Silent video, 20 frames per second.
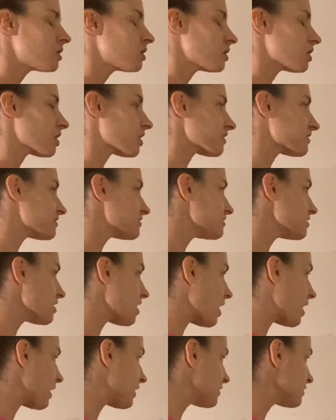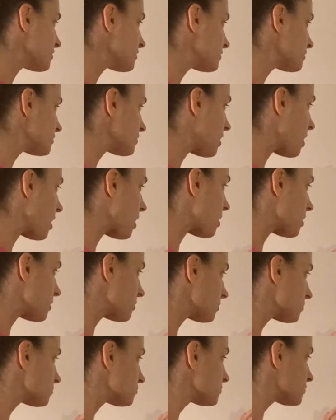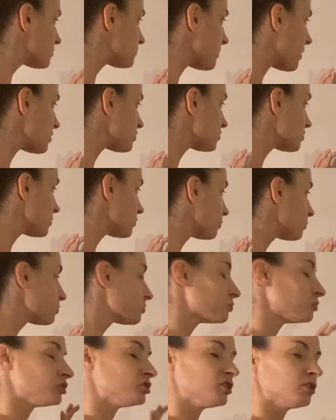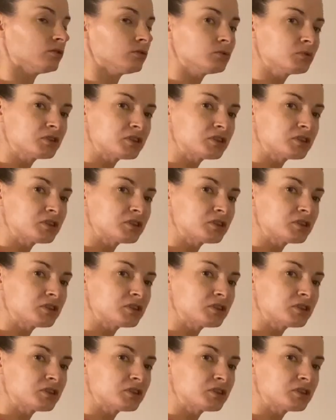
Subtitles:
STIs, especially when we're dealing with